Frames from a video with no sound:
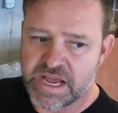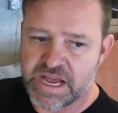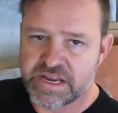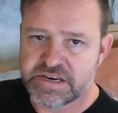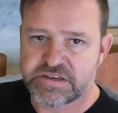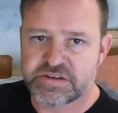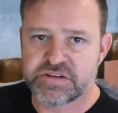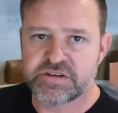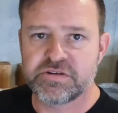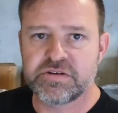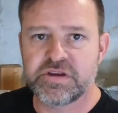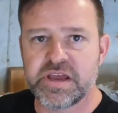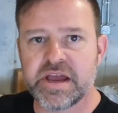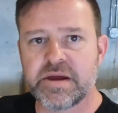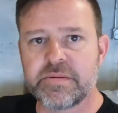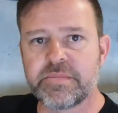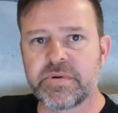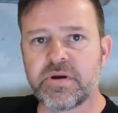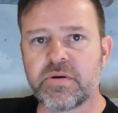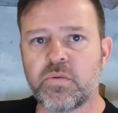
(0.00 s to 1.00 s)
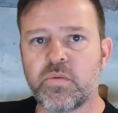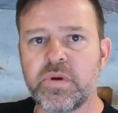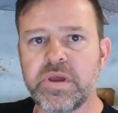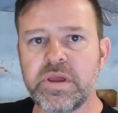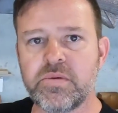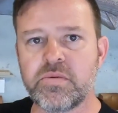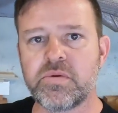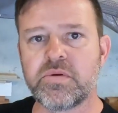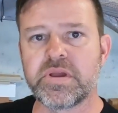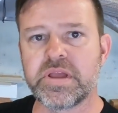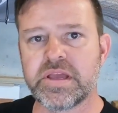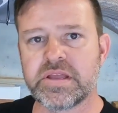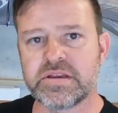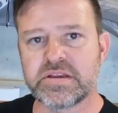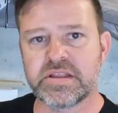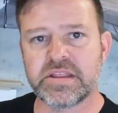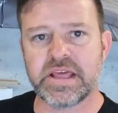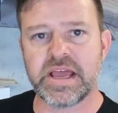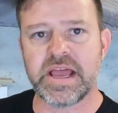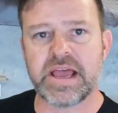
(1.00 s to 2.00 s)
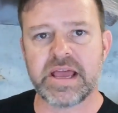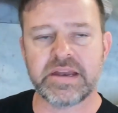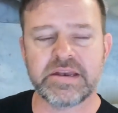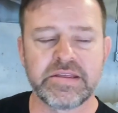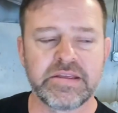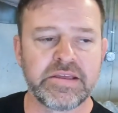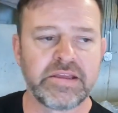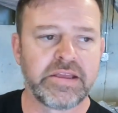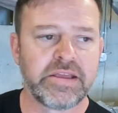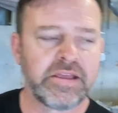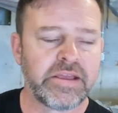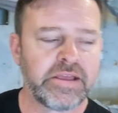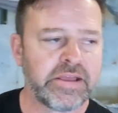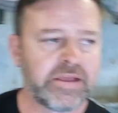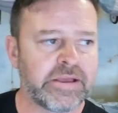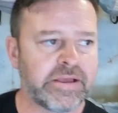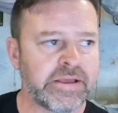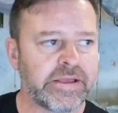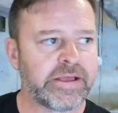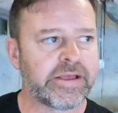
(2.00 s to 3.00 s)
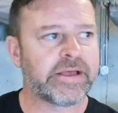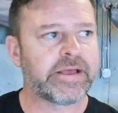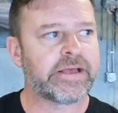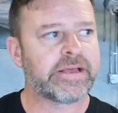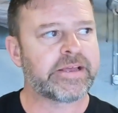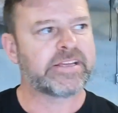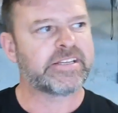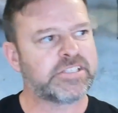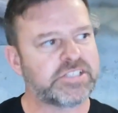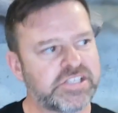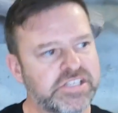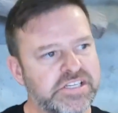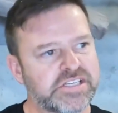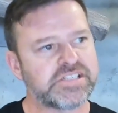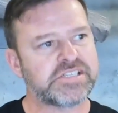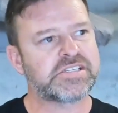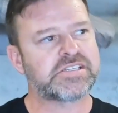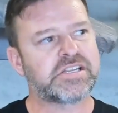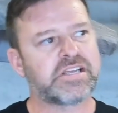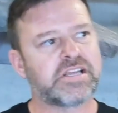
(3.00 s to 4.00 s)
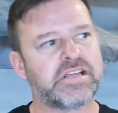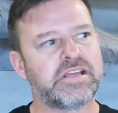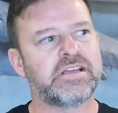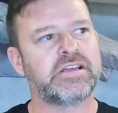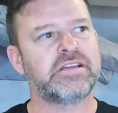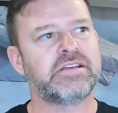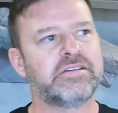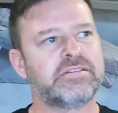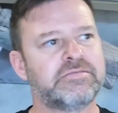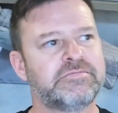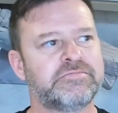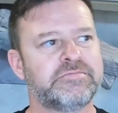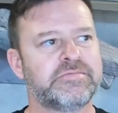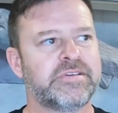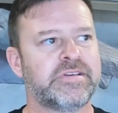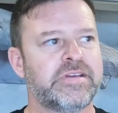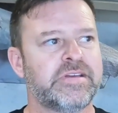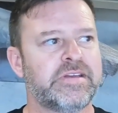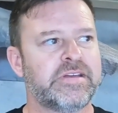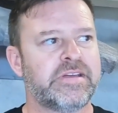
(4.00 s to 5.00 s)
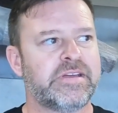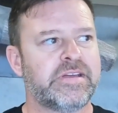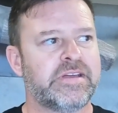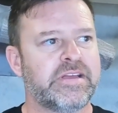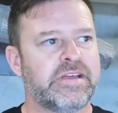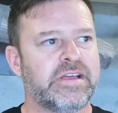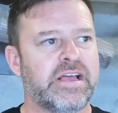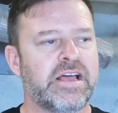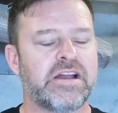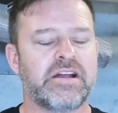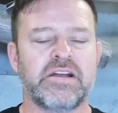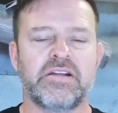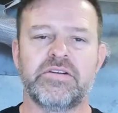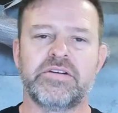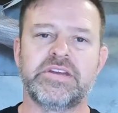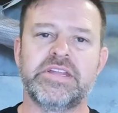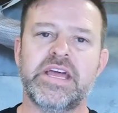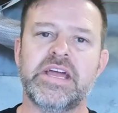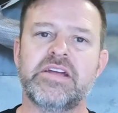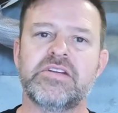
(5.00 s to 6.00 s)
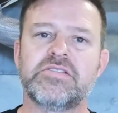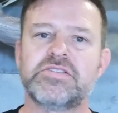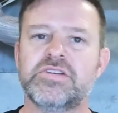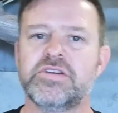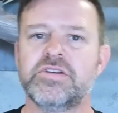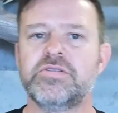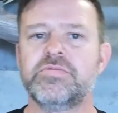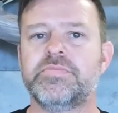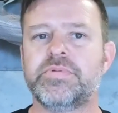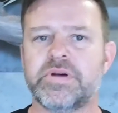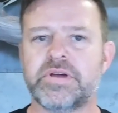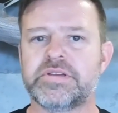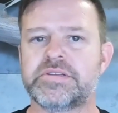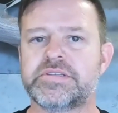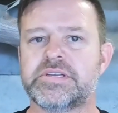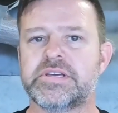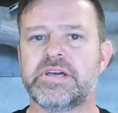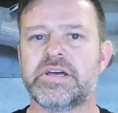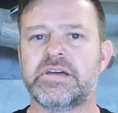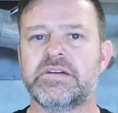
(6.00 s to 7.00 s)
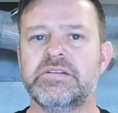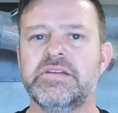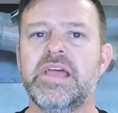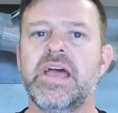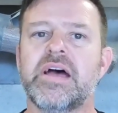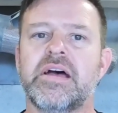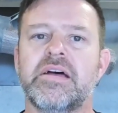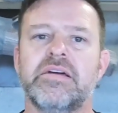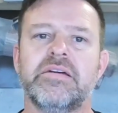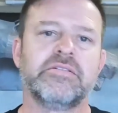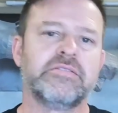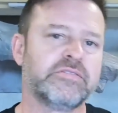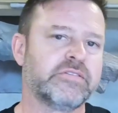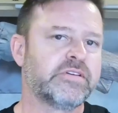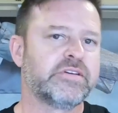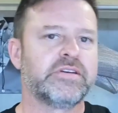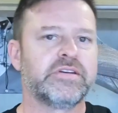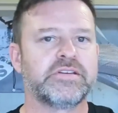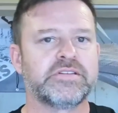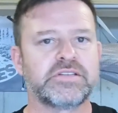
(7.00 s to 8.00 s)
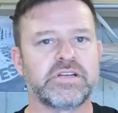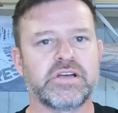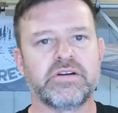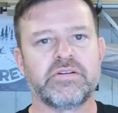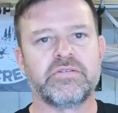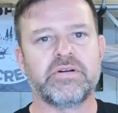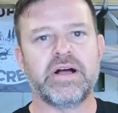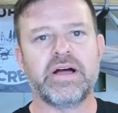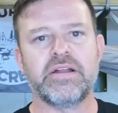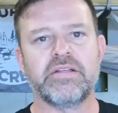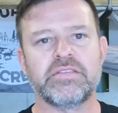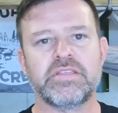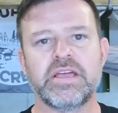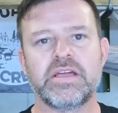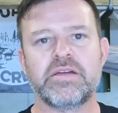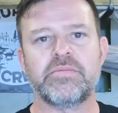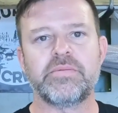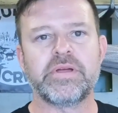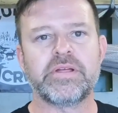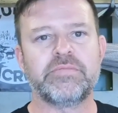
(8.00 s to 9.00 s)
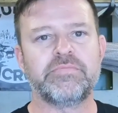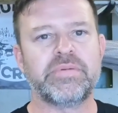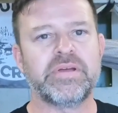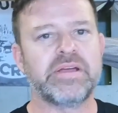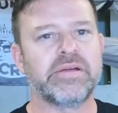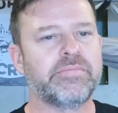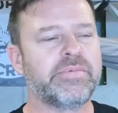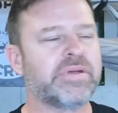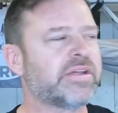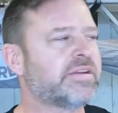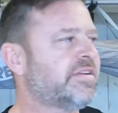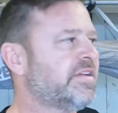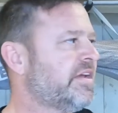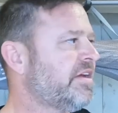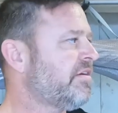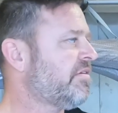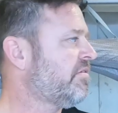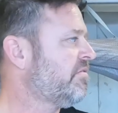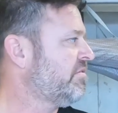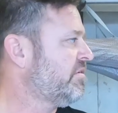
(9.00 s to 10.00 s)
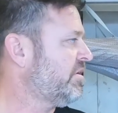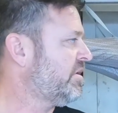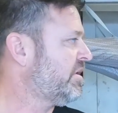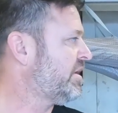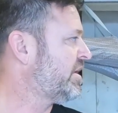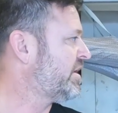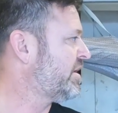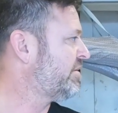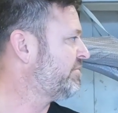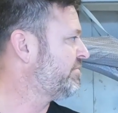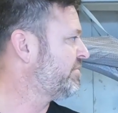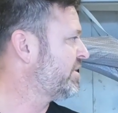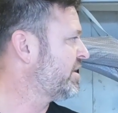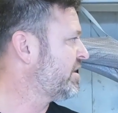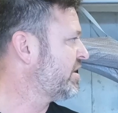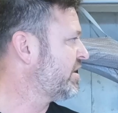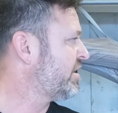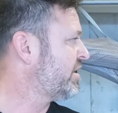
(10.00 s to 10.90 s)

gotten to yet, but we will get to that uh, in just, I don't know, a day or two. But uh, yeah, so I don't think it'll be, be a big deal. Um,